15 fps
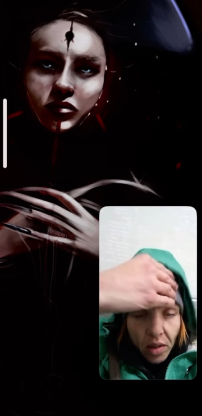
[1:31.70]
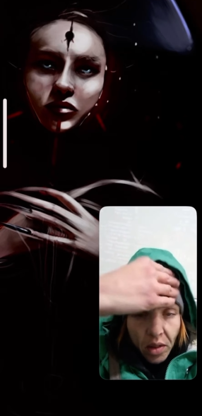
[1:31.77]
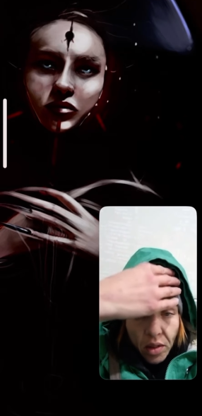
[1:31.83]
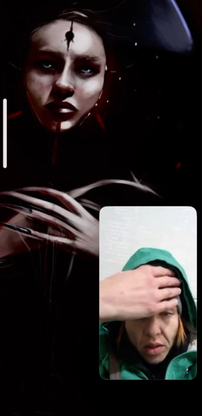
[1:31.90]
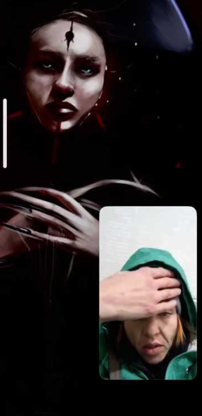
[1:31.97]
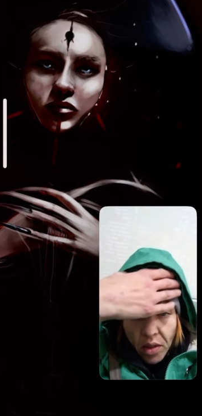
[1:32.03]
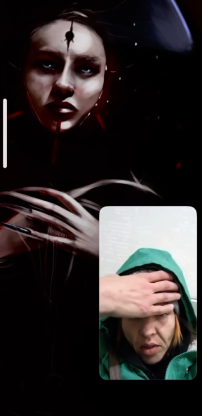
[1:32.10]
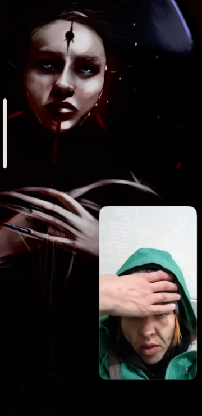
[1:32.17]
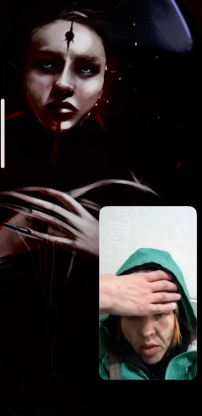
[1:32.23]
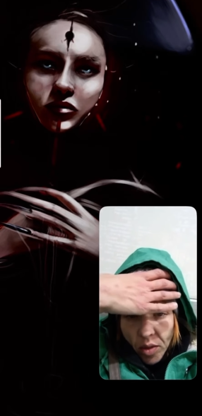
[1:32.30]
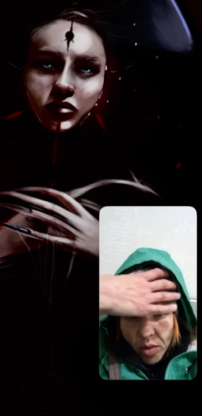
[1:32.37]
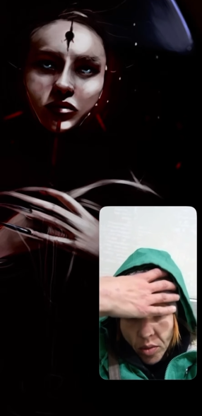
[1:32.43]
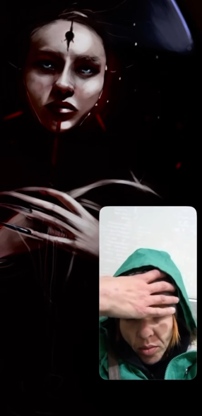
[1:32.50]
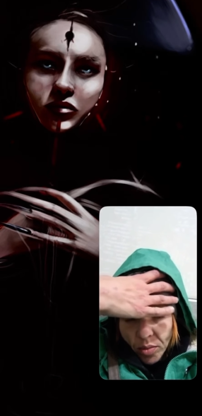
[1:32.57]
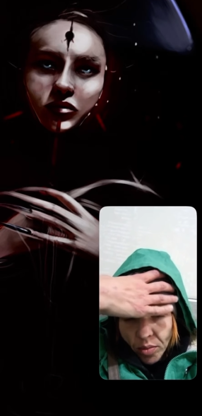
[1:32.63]

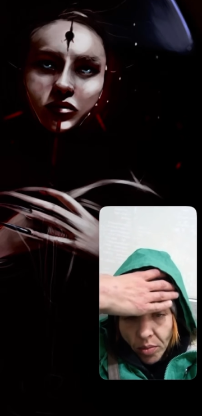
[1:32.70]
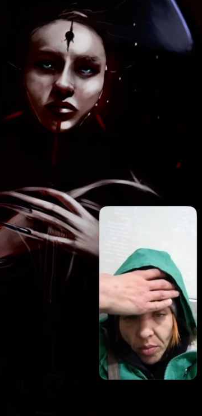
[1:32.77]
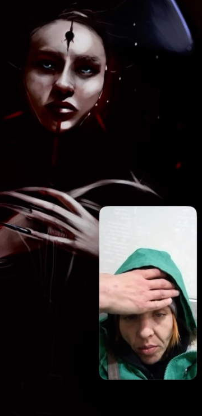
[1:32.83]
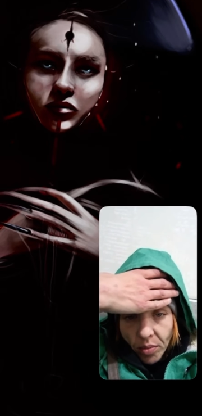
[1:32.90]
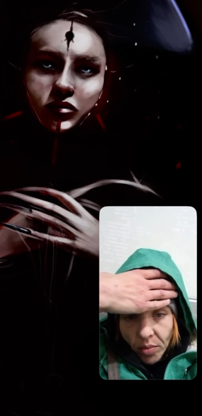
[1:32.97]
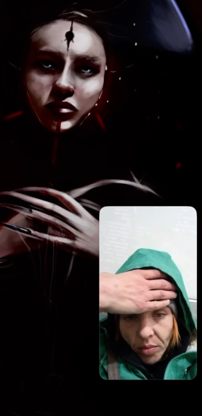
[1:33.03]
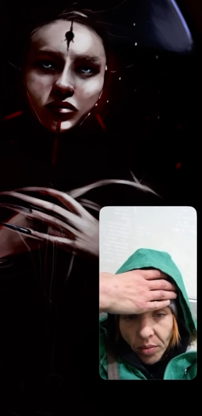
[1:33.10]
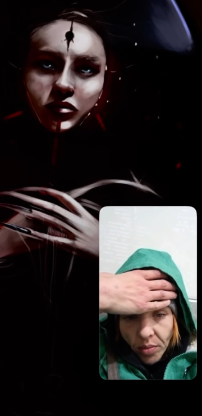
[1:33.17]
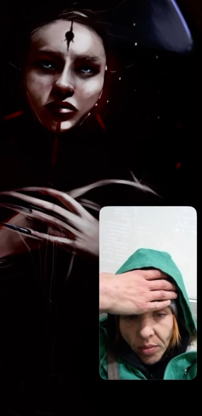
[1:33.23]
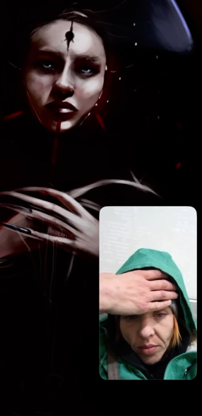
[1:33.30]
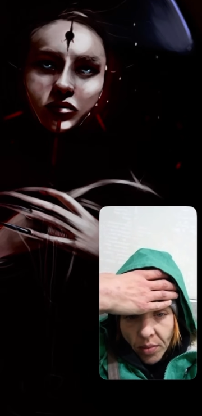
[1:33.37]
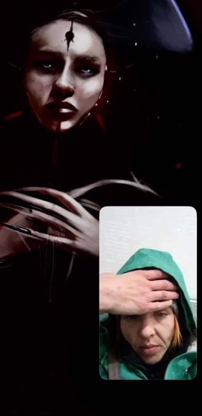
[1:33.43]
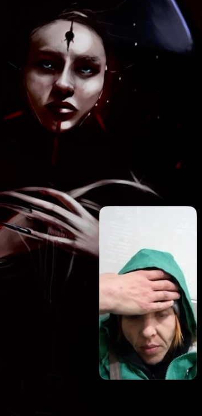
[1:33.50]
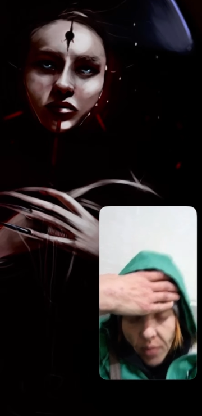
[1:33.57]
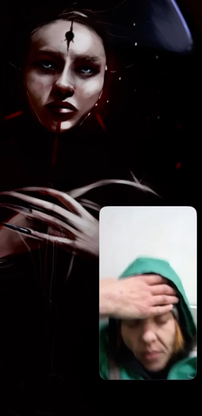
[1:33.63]

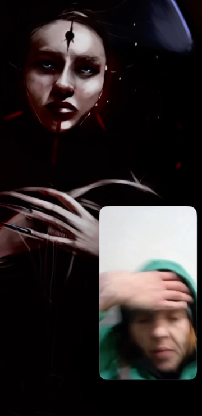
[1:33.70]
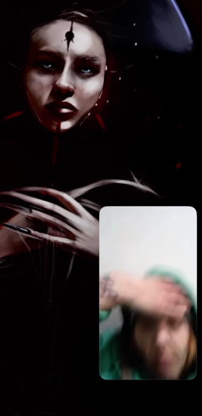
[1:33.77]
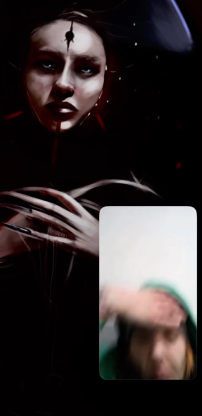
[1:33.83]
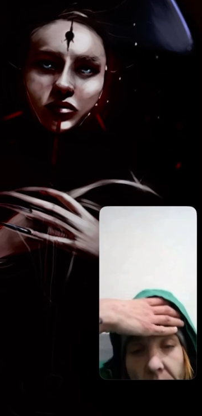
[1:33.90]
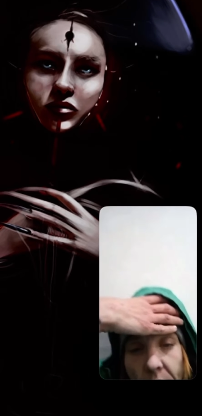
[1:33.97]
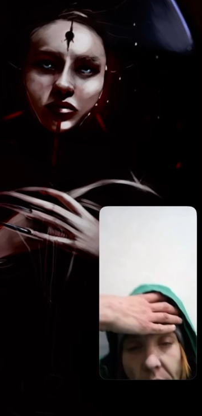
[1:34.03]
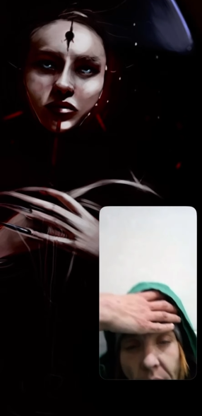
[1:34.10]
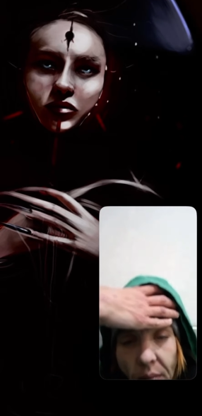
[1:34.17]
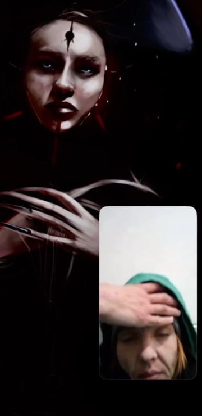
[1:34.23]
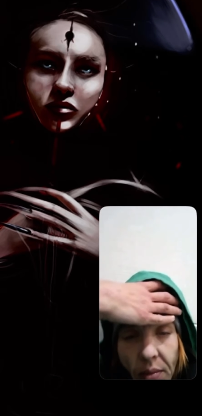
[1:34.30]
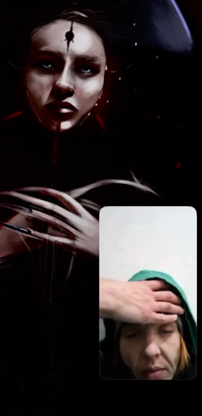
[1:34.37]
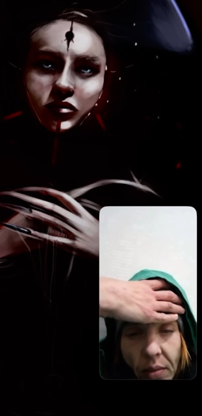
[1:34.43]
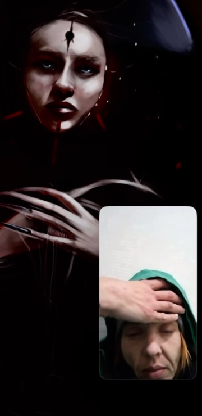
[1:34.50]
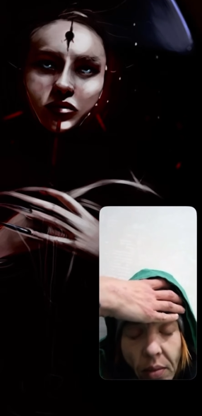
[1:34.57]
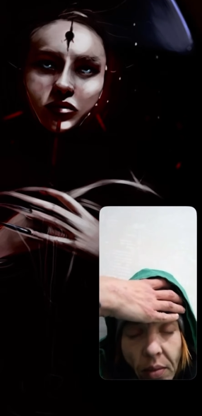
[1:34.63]

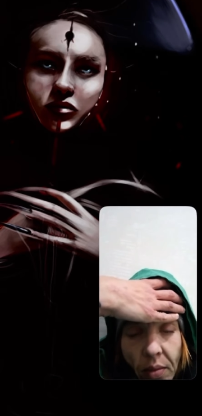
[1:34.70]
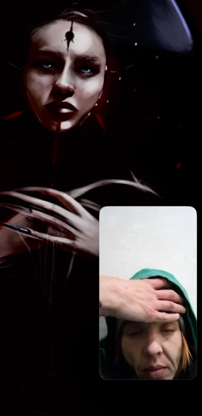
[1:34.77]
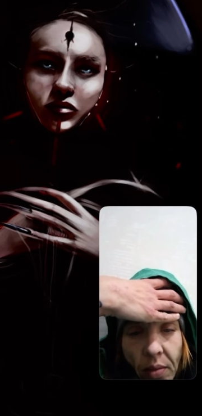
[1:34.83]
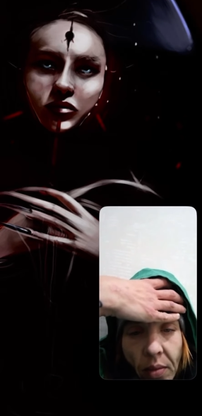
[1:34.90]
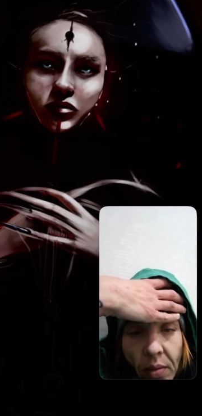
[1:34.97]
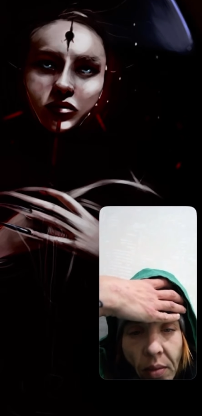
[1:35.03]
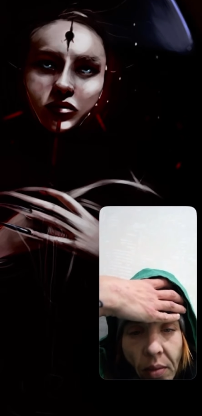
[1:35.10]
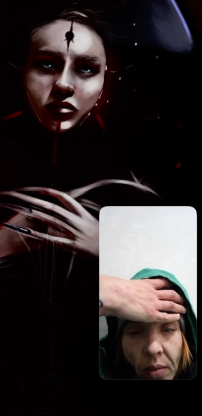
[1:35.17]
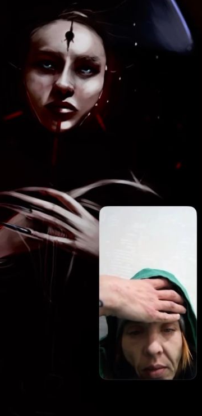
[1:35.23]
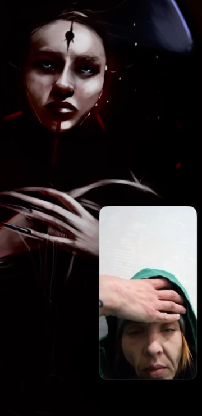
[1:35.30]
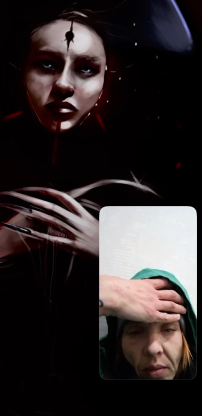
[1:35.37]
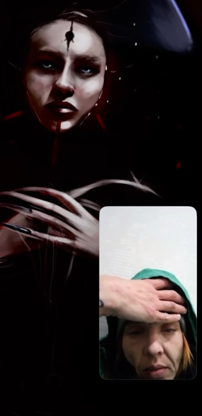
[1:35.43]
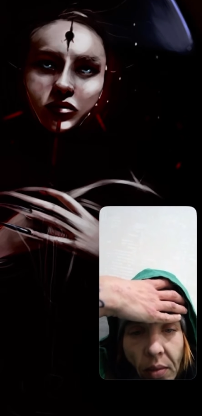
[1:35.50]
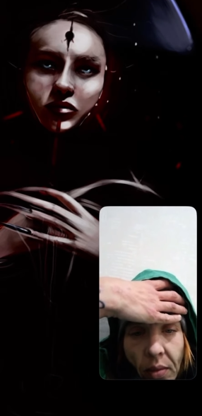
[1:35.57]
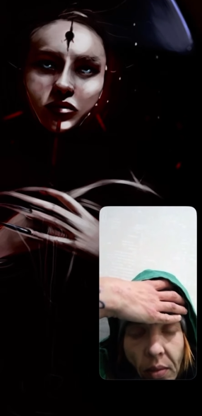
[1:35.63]

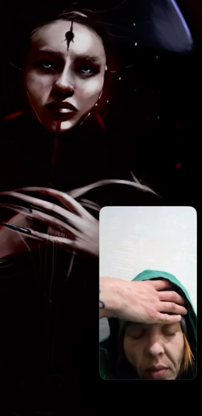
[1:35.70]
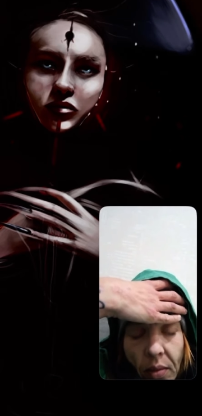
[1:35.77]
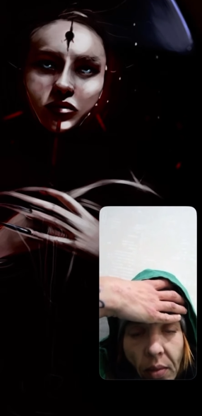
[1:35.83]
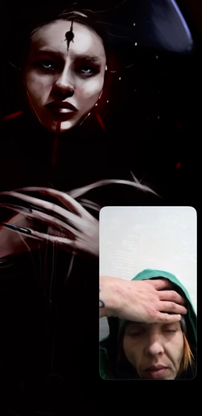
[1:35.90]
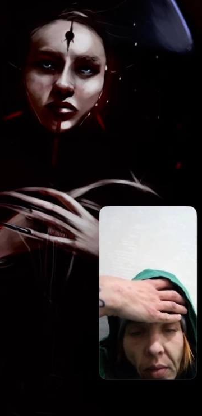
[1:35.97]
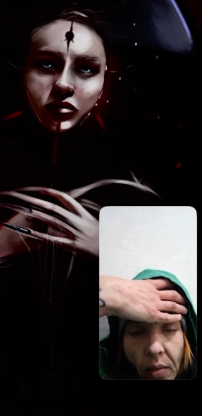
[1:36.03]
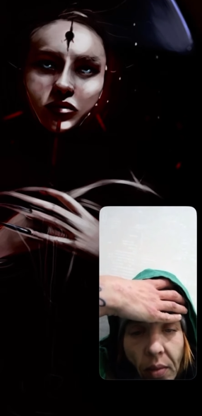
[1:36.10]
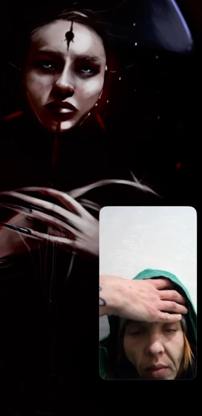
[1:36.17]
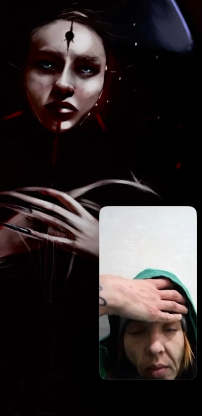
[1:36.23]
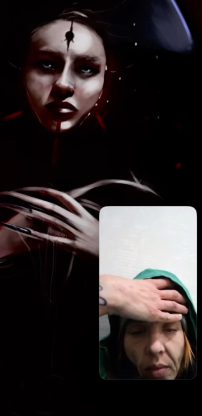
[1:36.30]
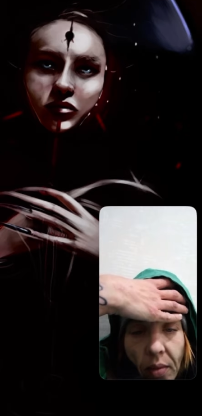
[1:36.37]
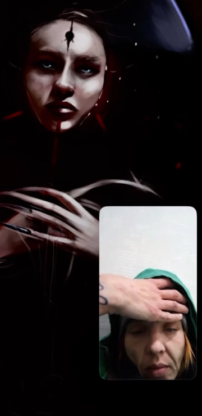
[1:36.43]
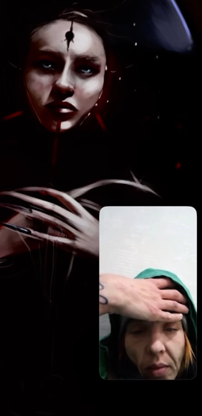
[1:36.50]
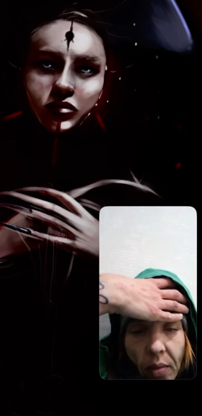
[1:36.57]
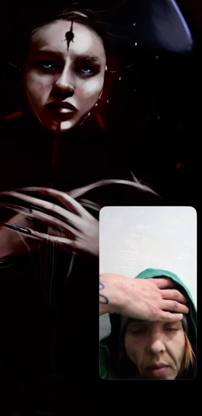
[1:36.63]

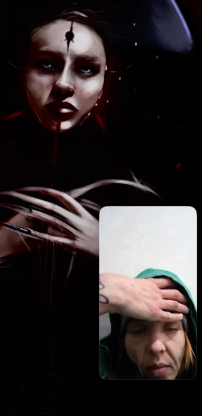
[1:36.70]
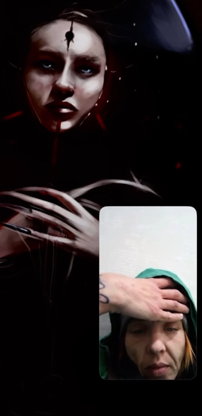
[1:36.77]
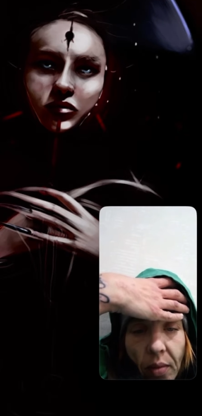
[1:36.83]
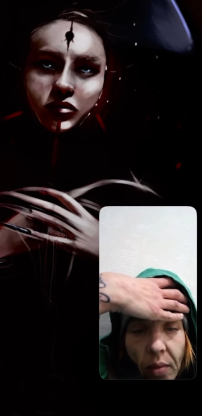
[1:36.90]
(no one is talking)